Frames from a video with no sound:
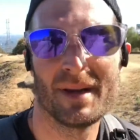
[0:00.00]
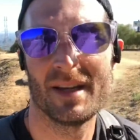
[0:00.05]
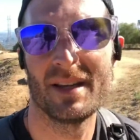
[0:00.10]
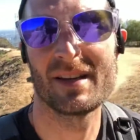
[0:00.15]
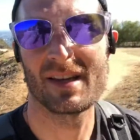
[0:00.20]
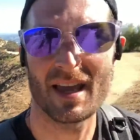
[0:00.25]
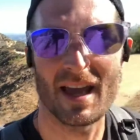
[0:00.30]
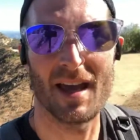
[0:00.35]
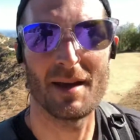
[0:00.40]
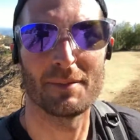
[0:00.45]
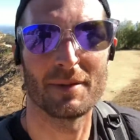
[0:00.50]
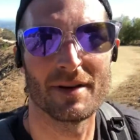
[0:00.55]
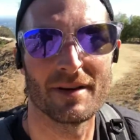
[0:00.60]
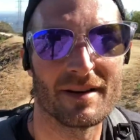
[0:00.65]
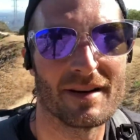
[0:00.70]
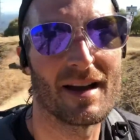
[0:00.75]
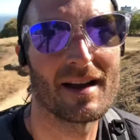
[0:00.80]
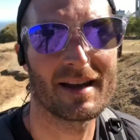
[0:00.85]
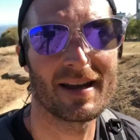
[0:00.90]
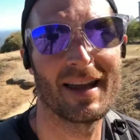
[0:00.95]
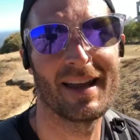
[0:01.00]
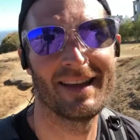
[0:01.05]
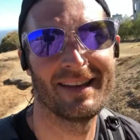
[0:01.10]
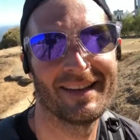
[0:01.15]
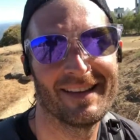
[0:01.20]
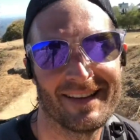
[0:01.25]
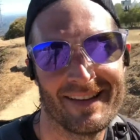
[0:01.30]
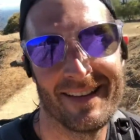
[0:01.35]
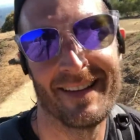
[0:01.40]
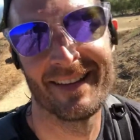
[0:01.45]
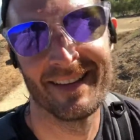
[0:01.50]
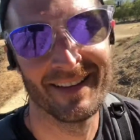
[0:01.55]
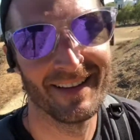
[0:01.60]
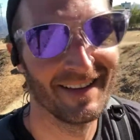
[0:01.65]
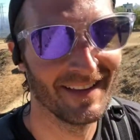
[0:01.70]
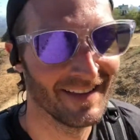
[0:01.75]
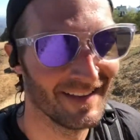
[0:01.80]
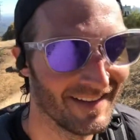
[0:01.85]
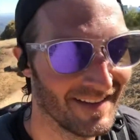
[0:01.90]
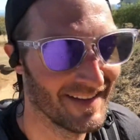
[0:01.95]
you can, but you're not
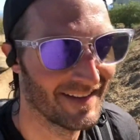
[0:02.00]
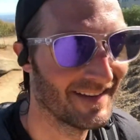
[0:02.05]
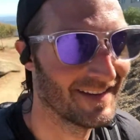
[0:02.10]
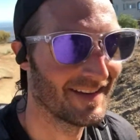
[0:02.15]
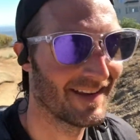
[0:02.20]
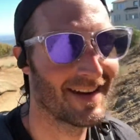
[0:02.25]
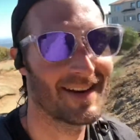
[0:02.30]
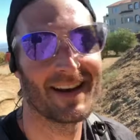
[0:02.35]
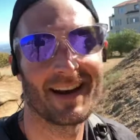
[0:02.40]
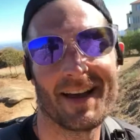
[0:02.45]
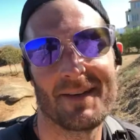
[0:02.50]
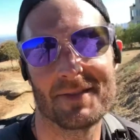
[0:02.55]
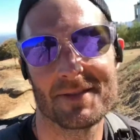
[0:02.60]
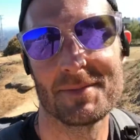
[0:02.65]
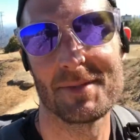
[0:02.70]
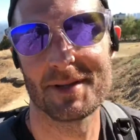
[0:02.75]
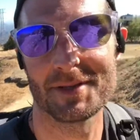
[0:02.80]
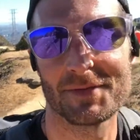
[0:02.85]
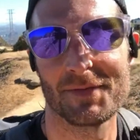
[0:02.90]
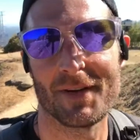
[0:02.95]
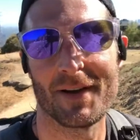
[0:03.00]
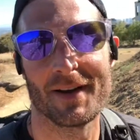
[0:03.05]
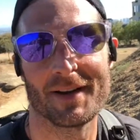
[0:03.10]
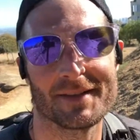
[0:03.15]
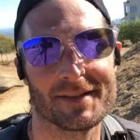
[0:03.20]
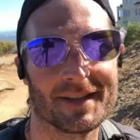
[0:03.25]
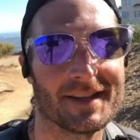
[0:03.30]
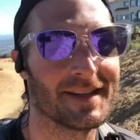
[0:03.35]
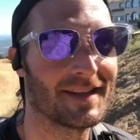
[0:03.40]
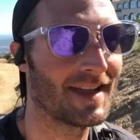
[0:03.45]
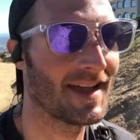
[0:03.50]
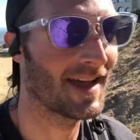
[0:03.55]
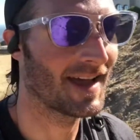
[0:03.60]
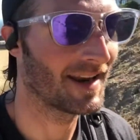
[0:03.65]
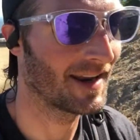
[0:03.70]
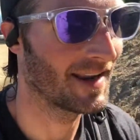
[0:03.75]
gonna have as much fun, I'll tell you that.